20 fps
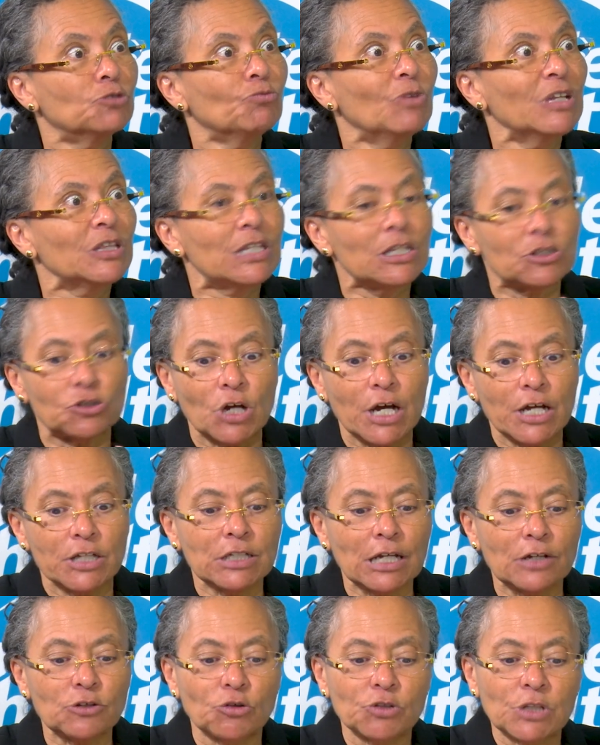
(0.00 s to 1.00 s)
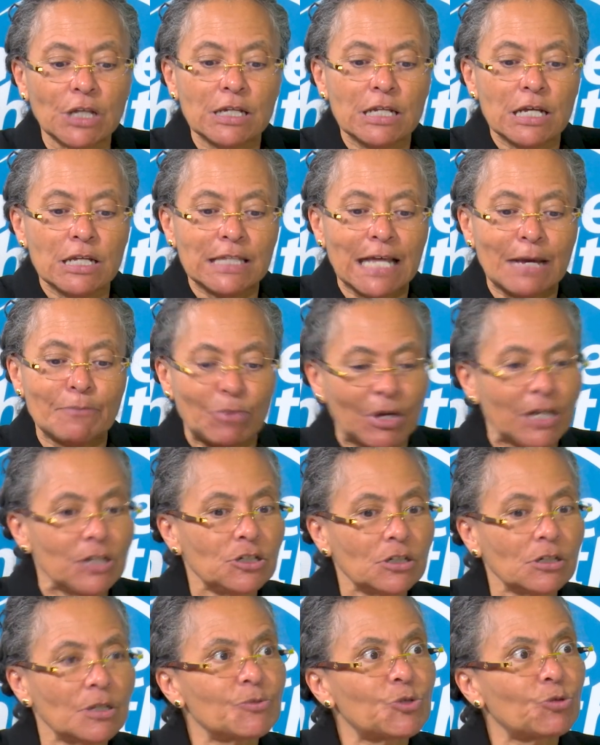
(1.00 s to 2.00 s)
when things are undone, or that
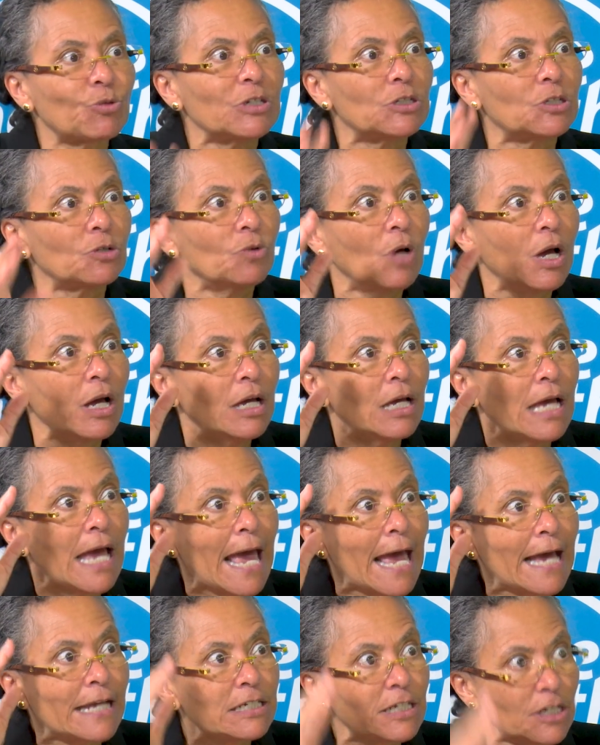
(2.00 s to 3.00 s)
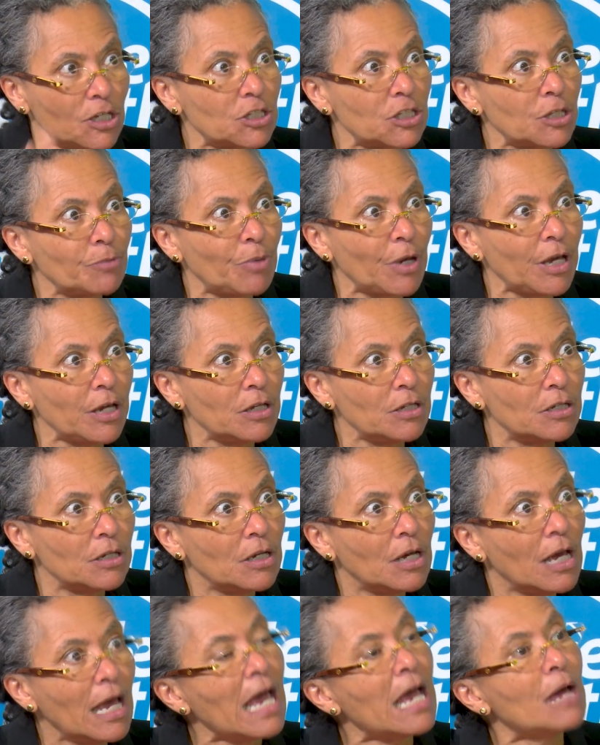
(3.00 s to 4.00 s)
pendulum swing, to anticipate
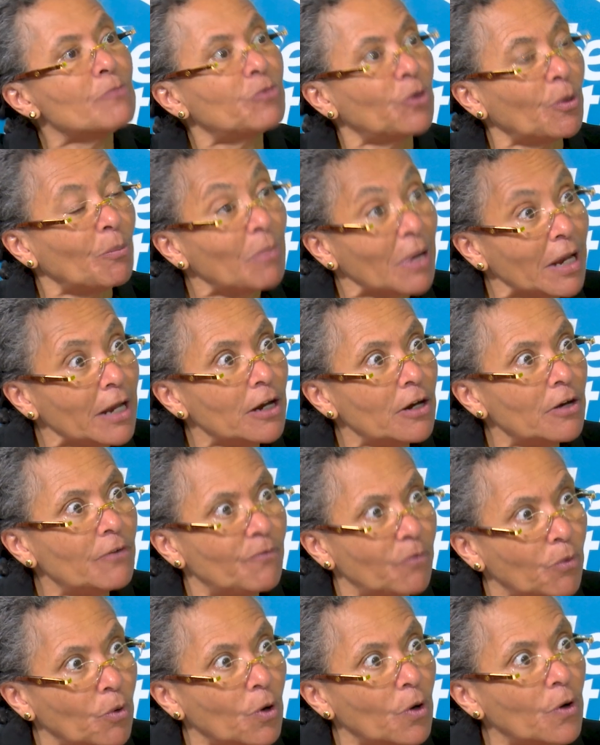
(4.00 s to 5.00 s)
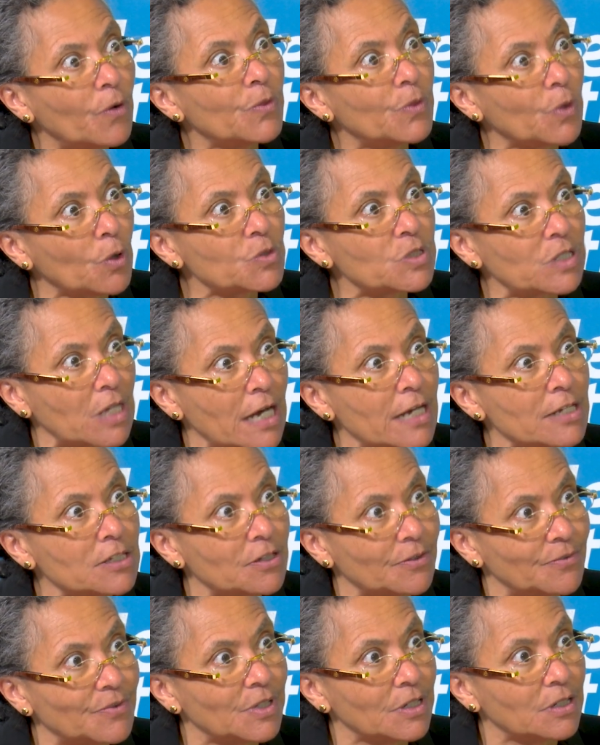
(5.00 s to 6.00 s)
and prepare for those
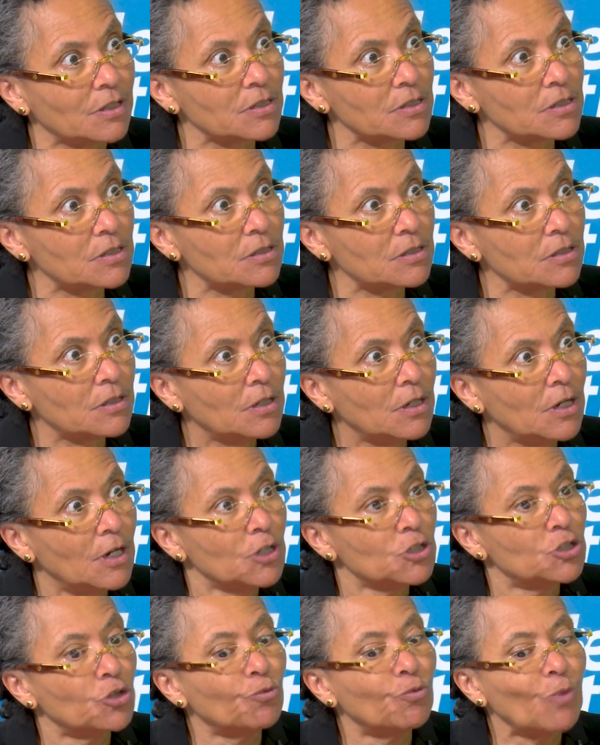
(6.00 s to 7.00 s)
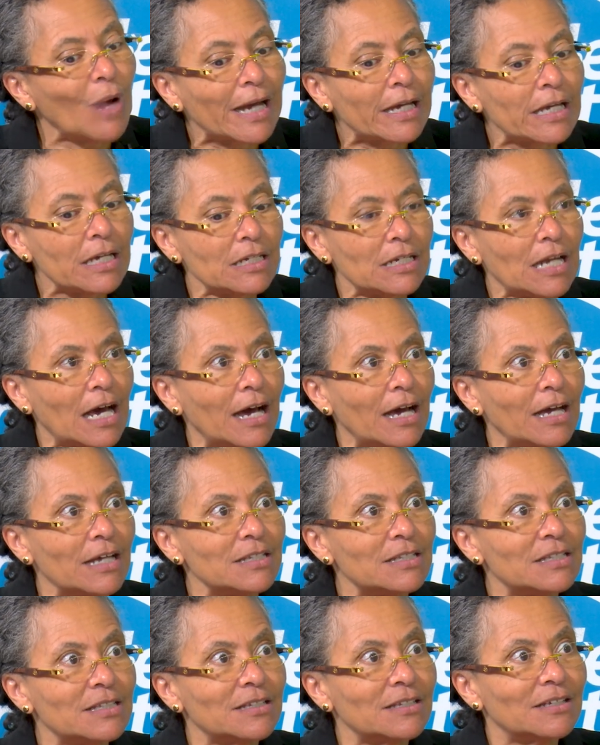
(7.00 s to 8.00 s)
kinds of things, to
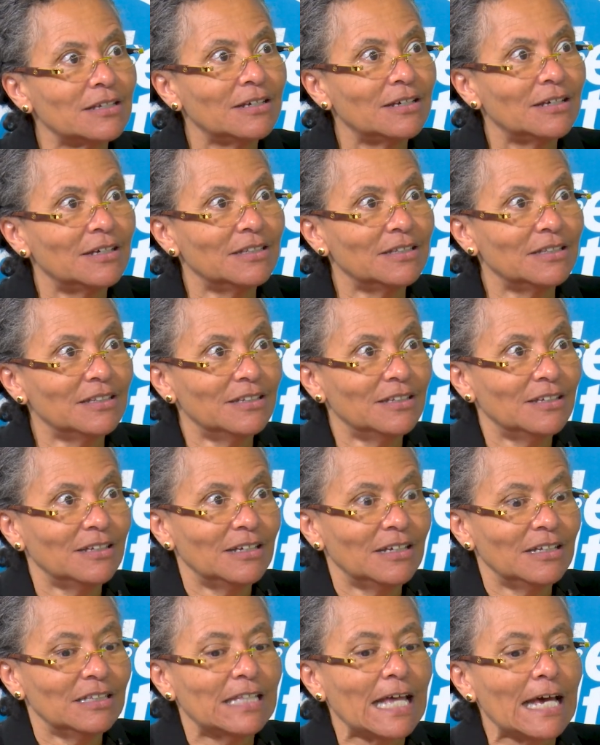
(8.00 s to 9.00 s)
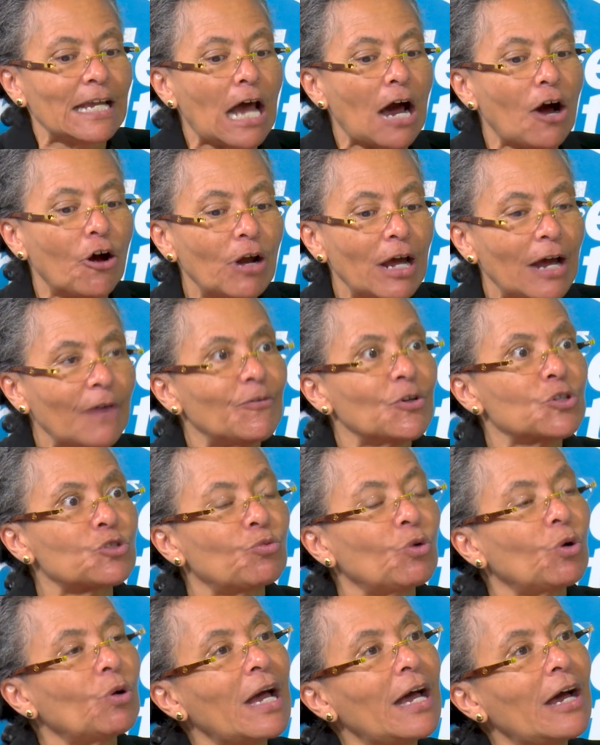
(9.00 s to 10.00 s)
recognize that our
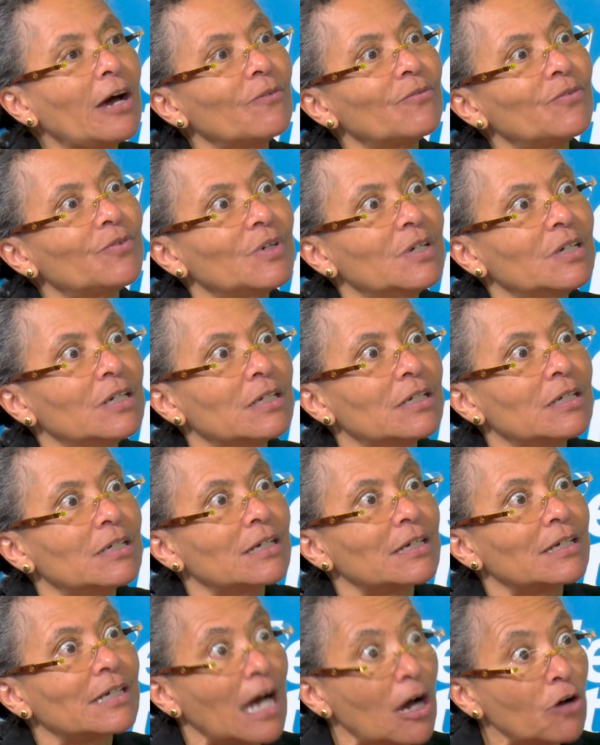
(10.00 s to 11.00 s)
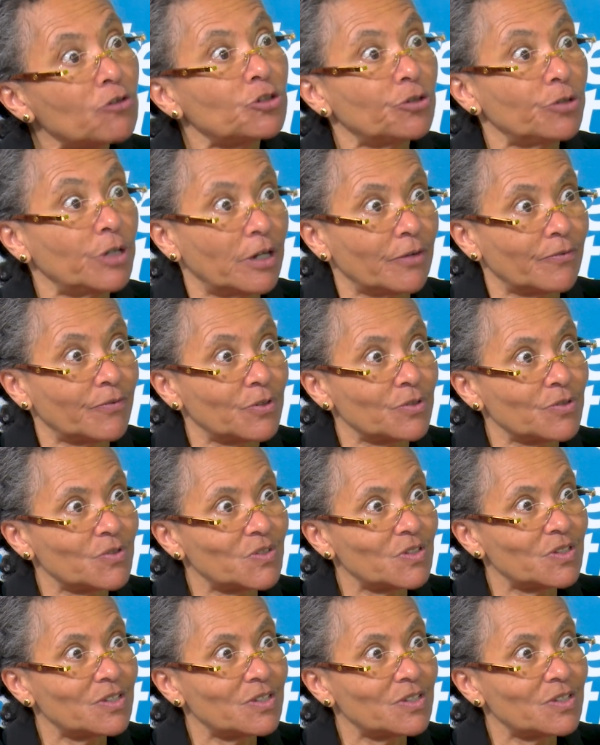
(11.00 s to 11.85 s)
efforts will have counter efforts.